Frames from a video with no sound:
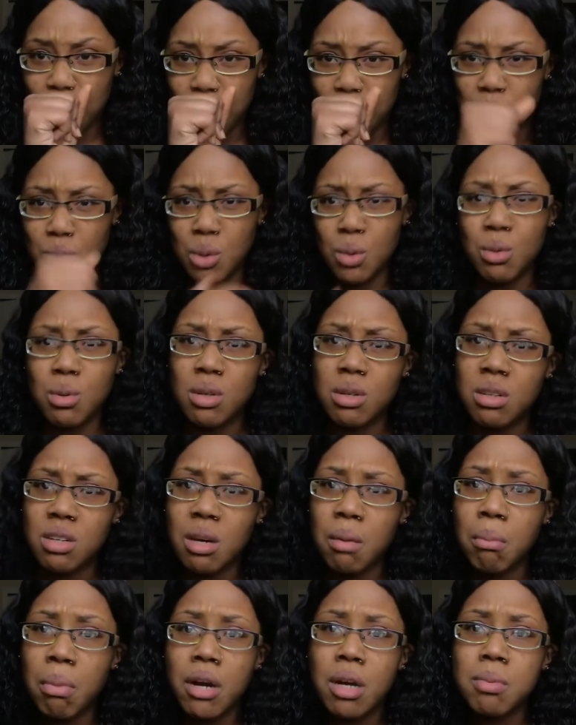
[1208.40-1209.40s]
Oh,
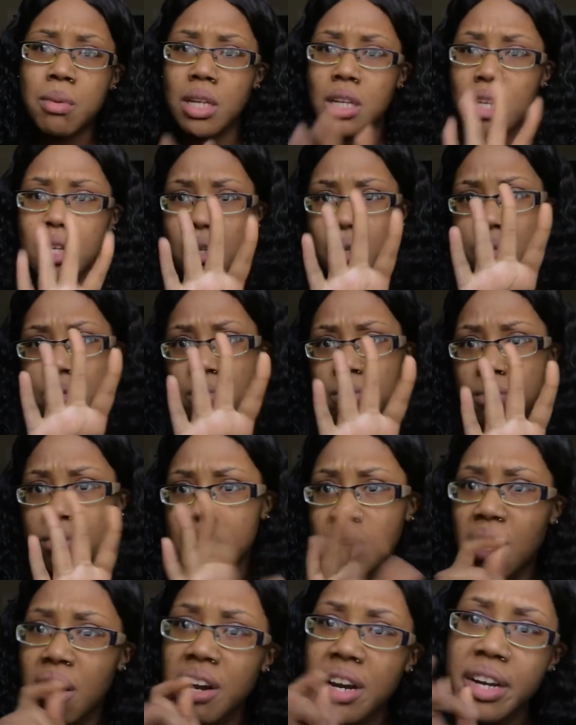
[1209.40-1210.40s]
I burped a little.
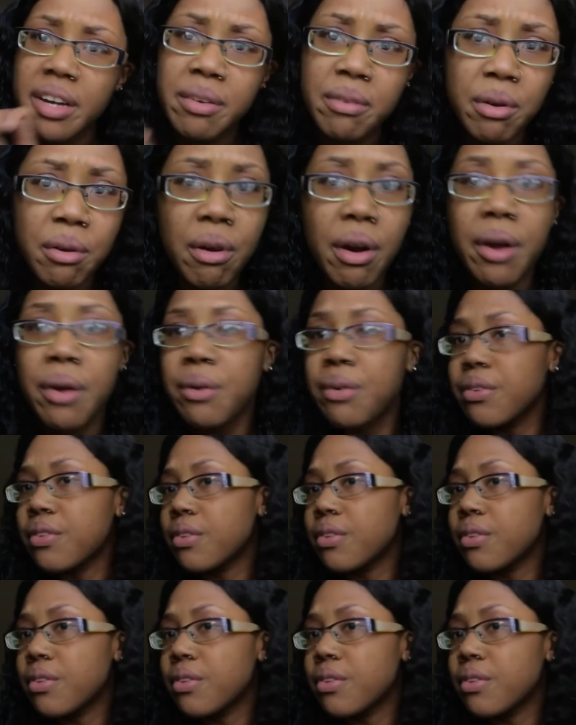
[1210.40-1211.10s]
Sorry. Gross.